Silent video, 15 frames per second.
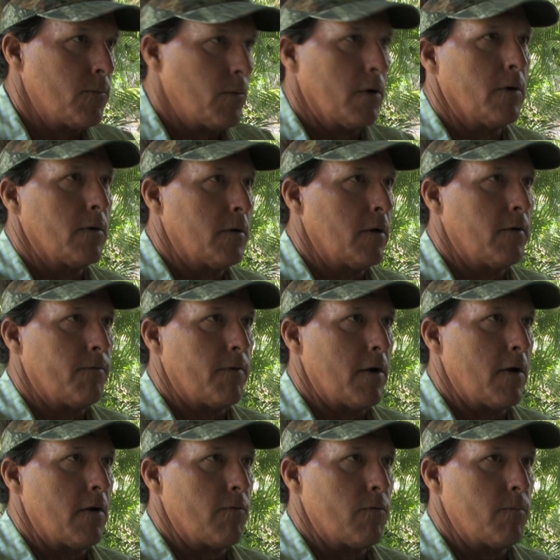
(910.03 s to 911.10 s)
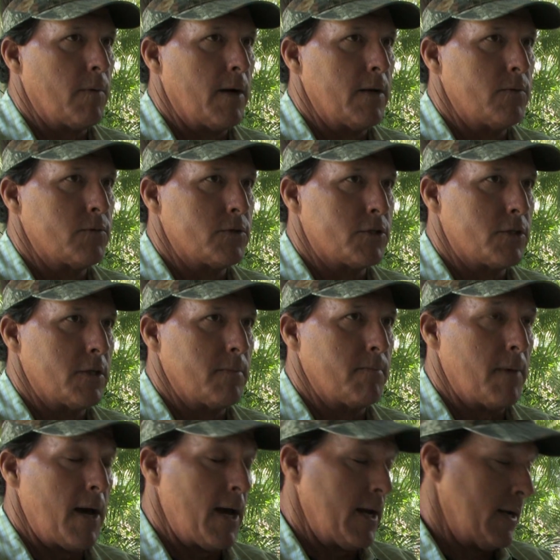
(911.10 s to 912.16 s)
where if everybody was to sit
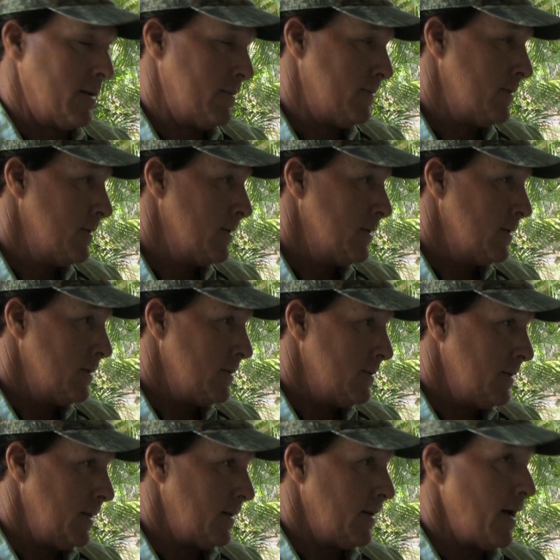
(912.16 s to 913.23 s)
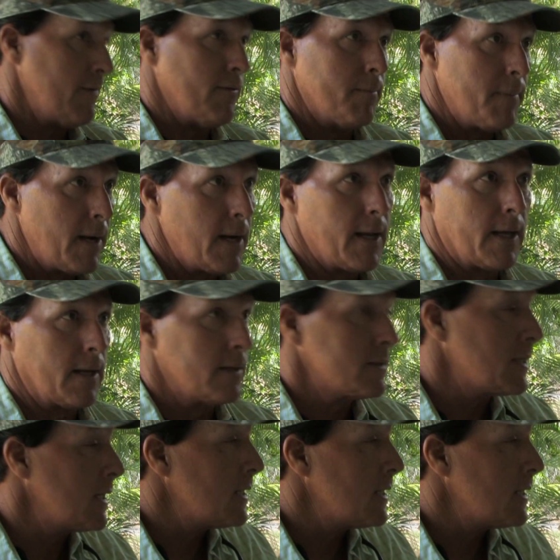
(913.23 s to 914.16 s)
back and hell, have a meeting, say,